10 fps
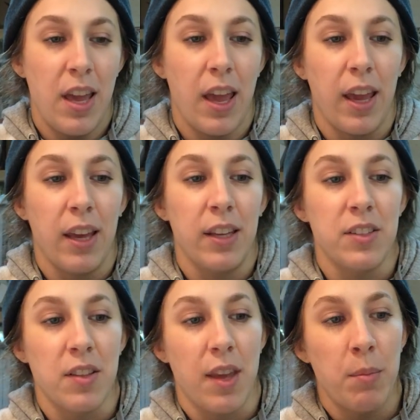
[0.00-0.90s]

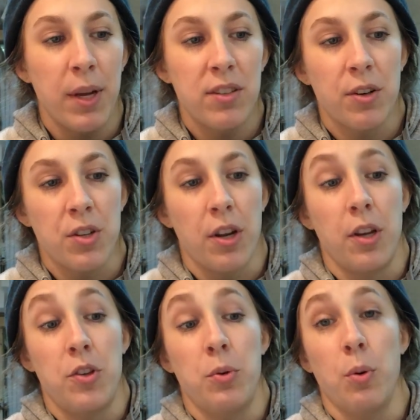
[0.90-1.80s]
And they might start
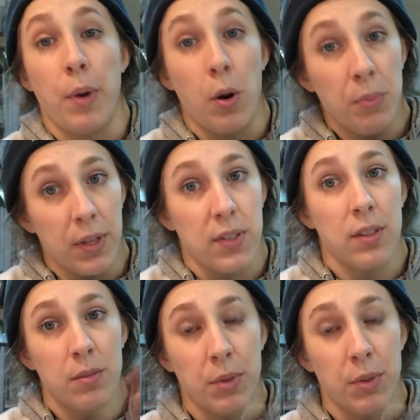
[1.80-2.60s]
talking to you about pizza